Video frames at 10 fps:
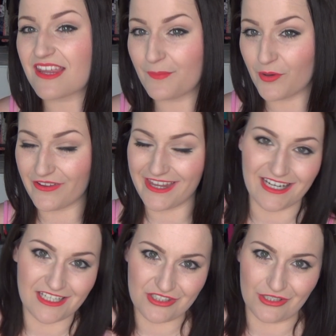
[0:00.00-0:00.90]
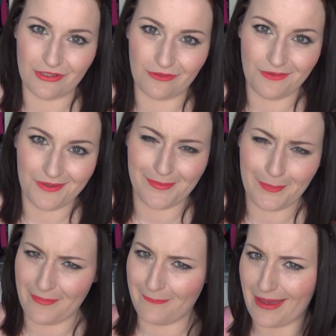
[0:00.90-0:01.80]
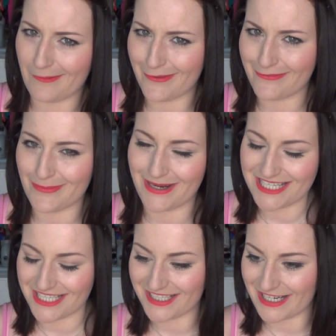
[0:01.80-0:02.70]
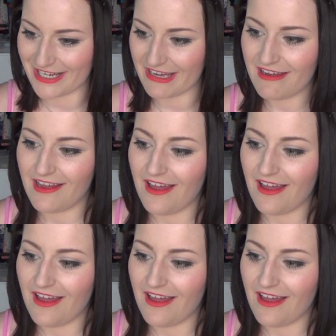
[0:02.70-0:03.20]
more than I do a bit of metal through my tongue.